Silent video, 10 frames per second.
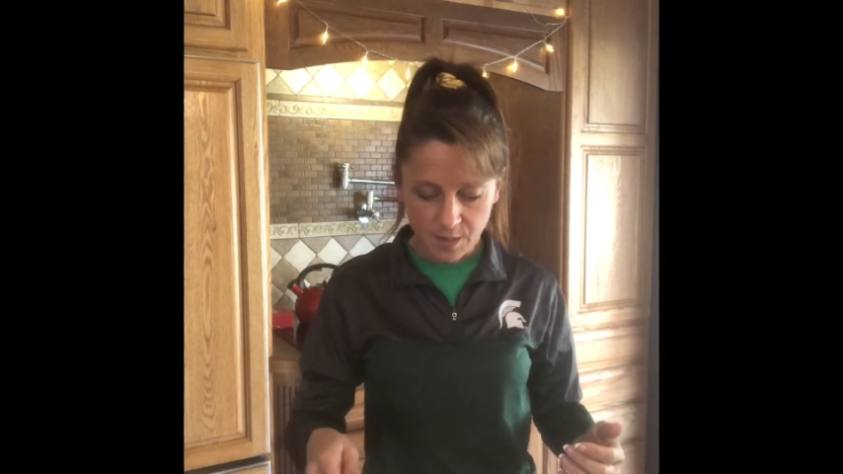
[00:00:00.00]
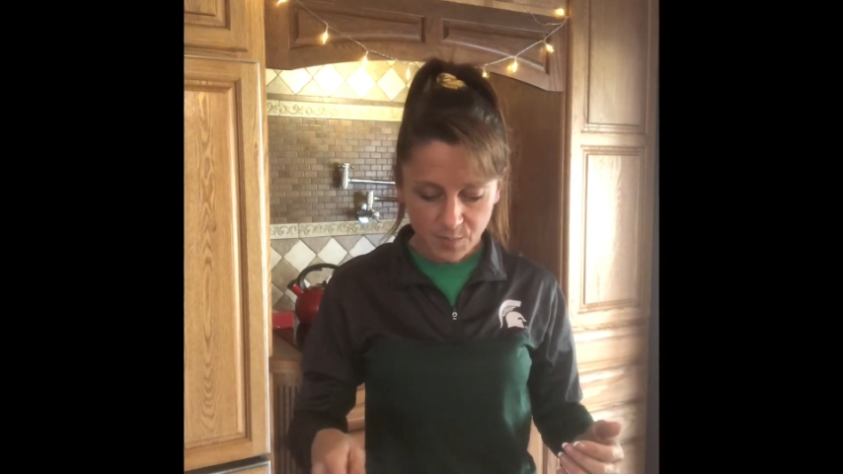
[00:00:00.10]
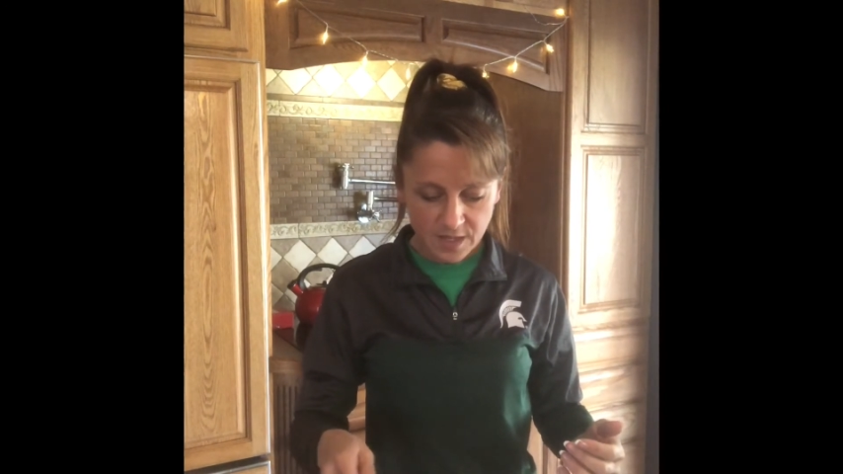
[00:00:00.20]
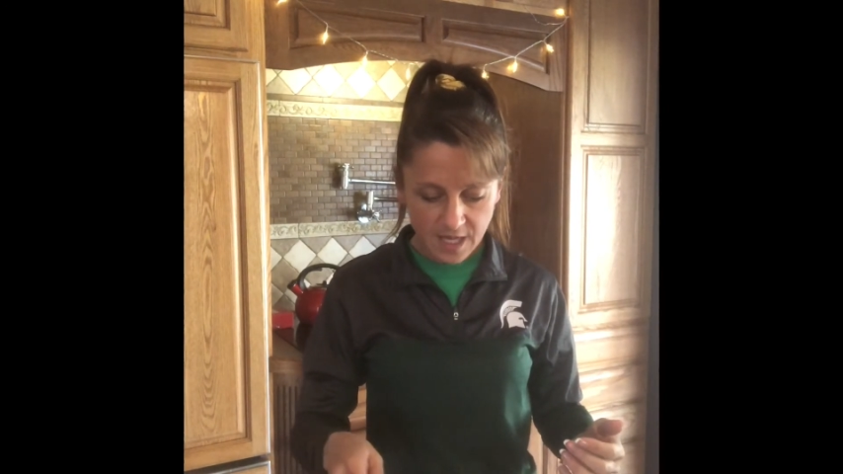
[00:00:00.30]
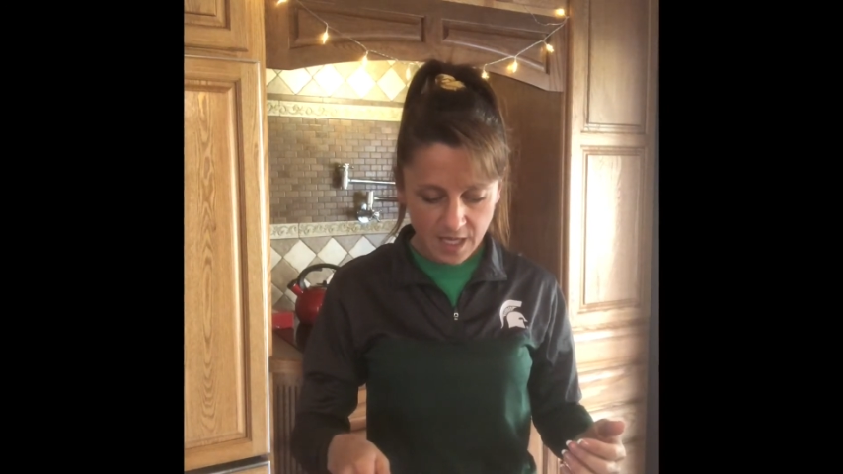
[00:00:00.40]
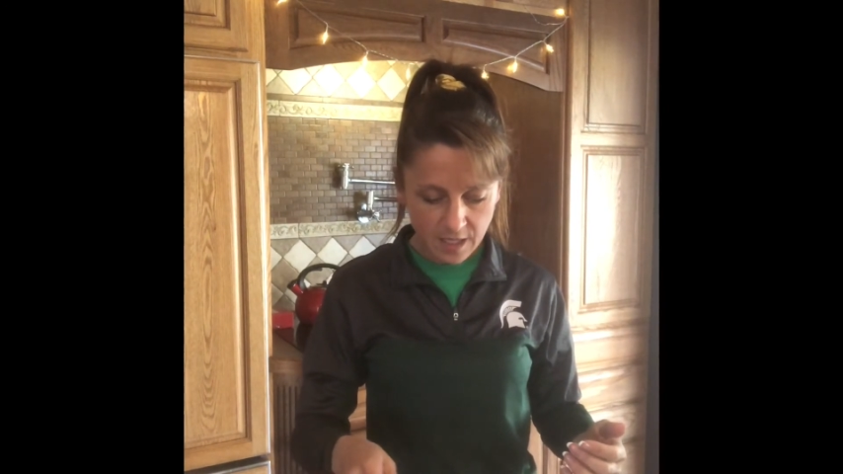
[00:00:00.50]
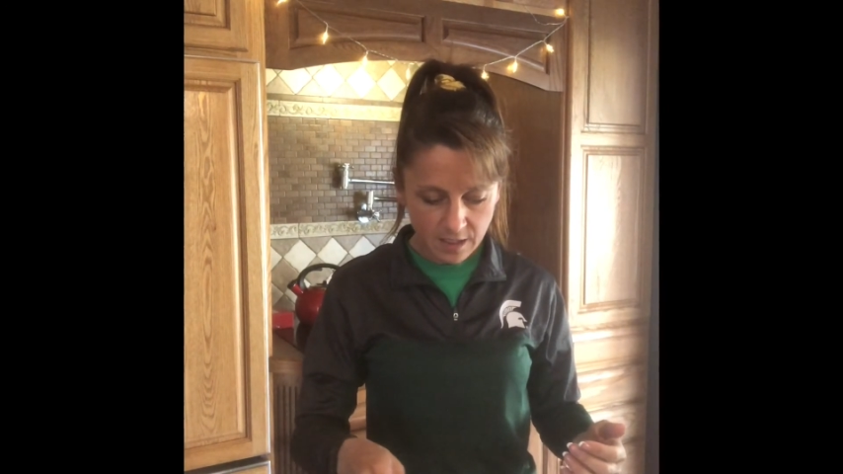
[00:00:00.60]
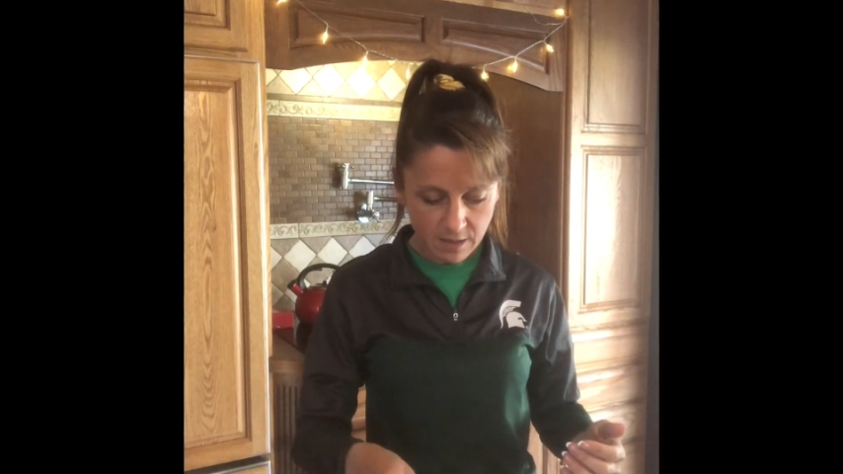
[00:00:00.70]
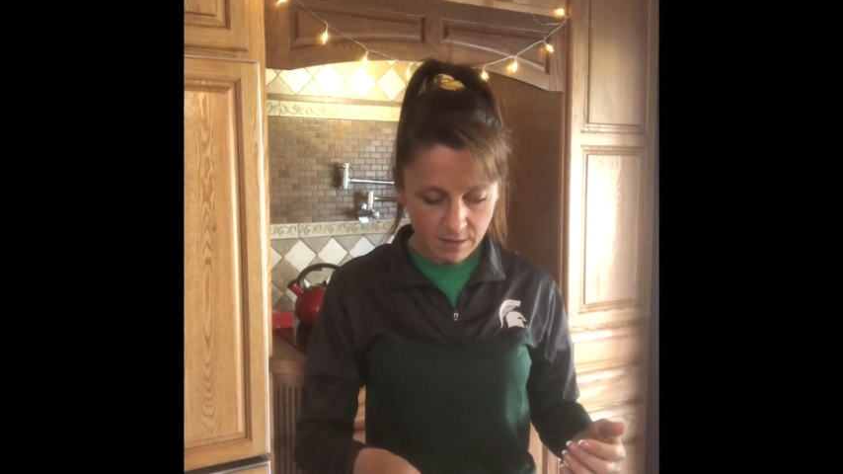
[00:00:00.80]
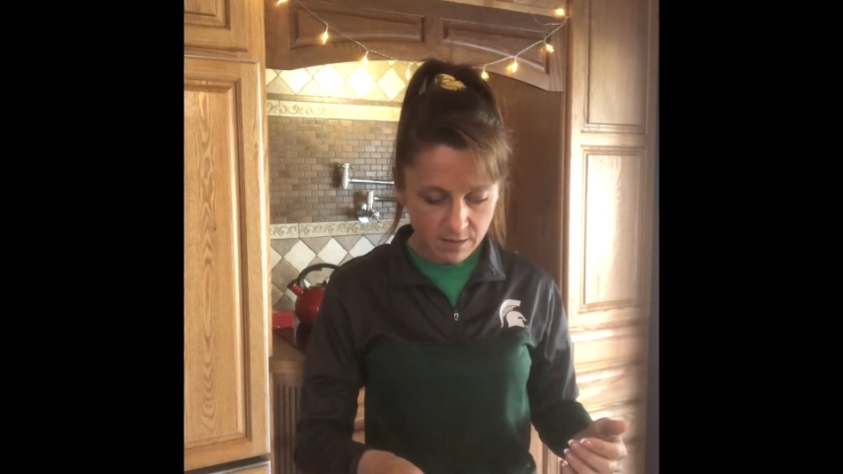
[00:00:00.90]
But then
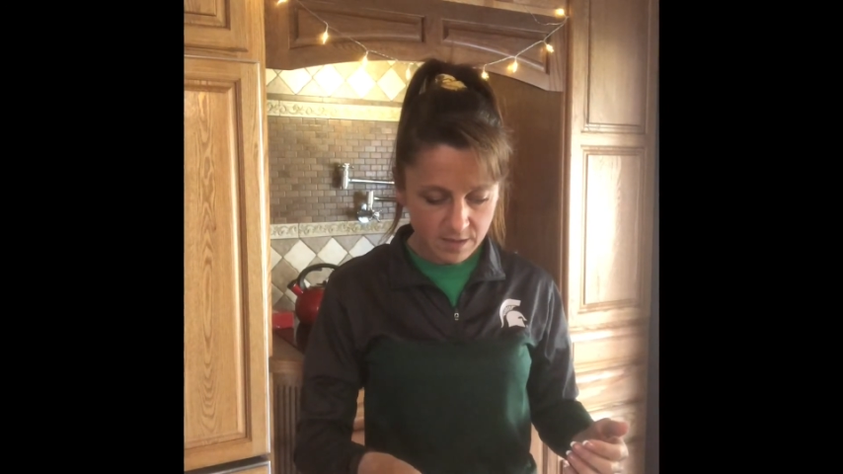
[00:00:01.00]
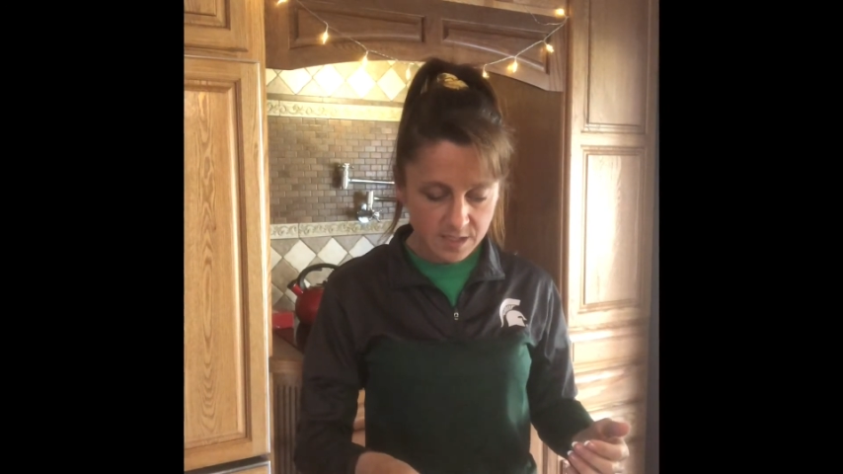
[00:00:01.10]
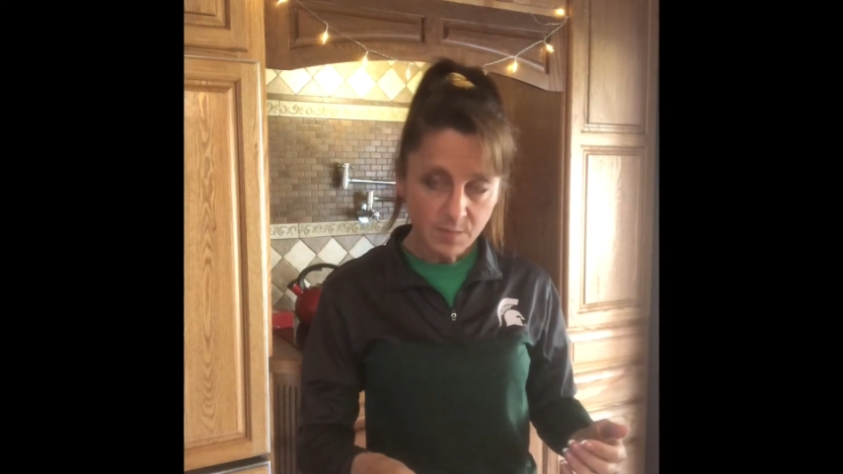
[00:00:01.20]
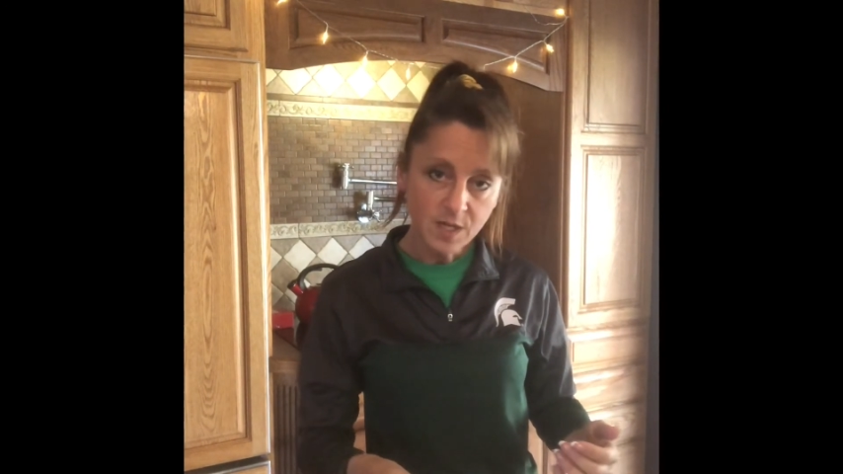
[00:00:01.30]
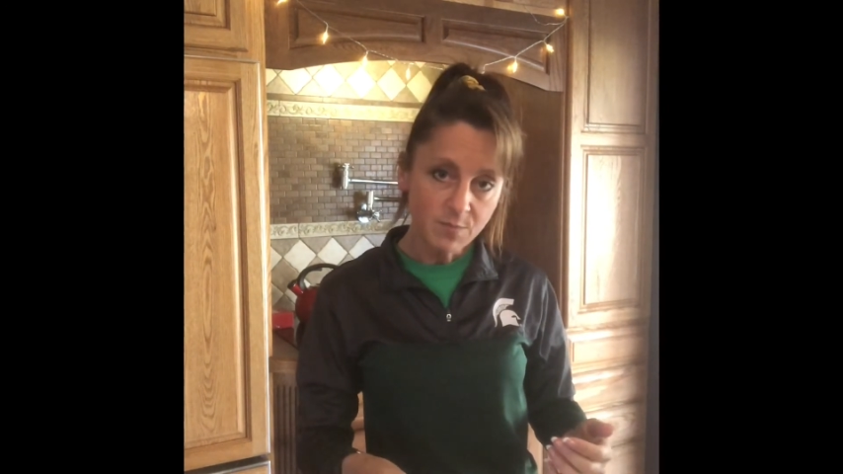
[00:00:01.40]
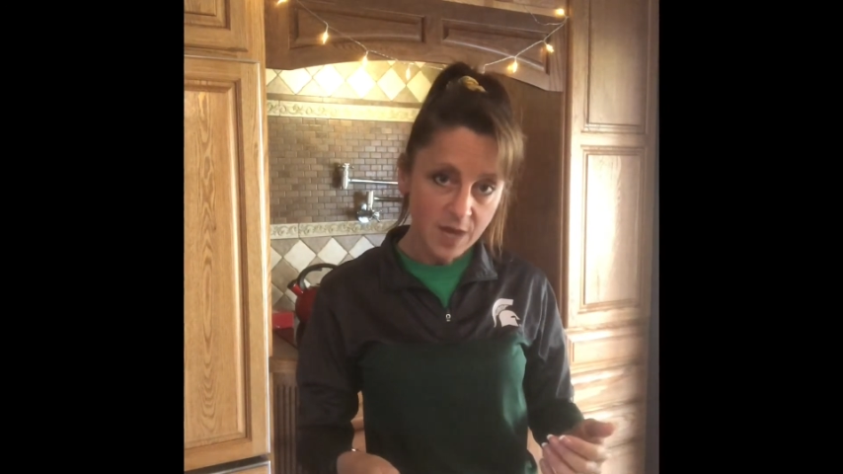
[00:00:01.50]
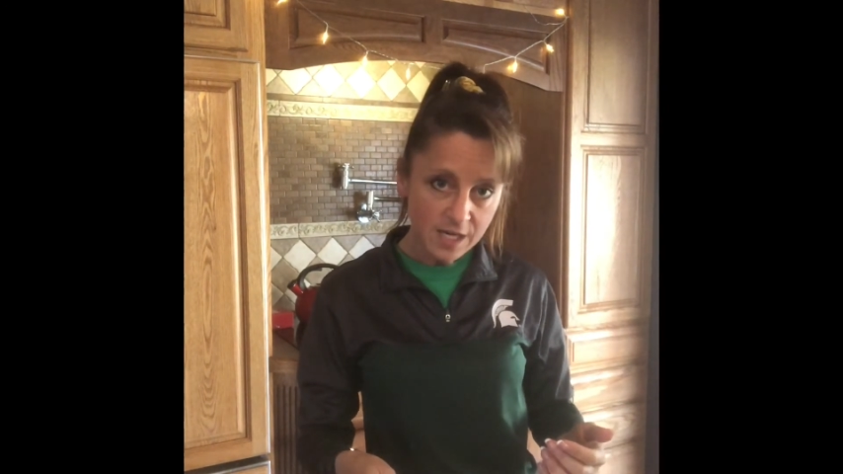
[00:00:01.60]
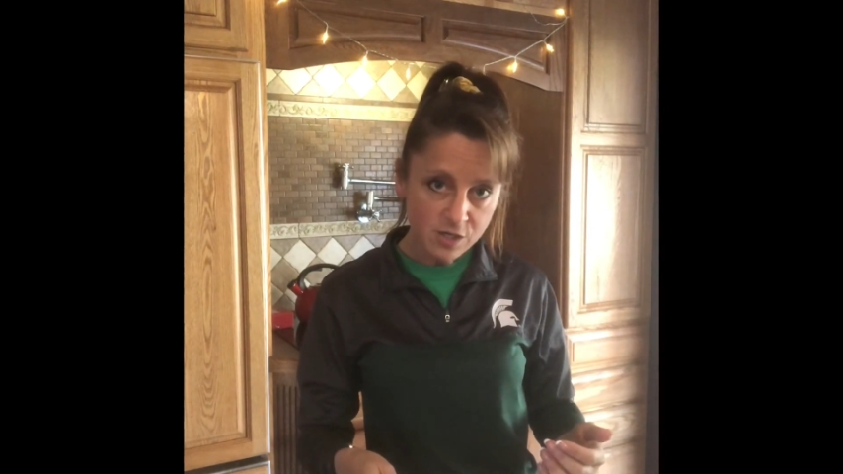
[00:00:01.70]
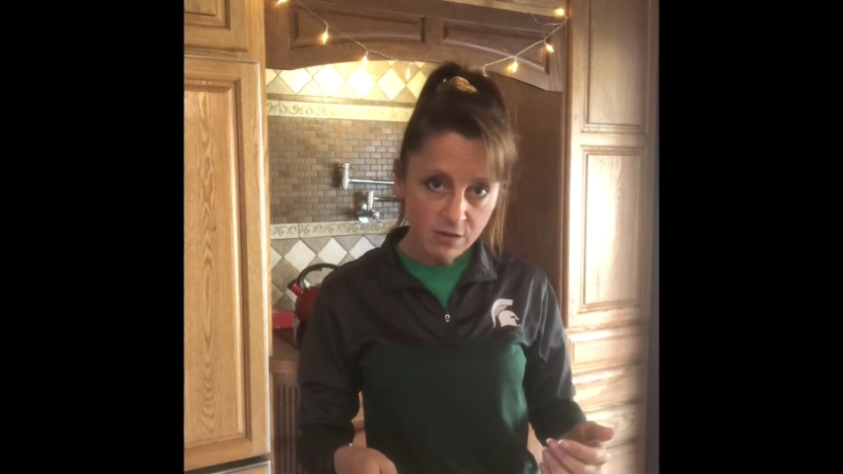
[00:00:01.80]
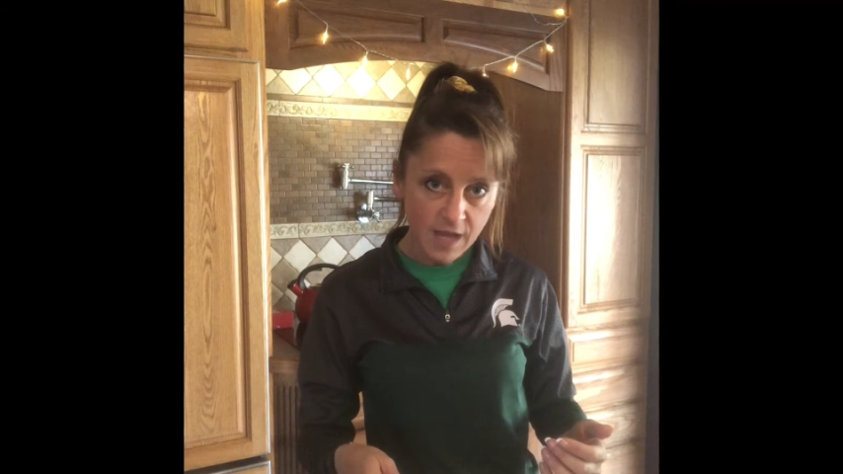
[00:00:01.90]
something magical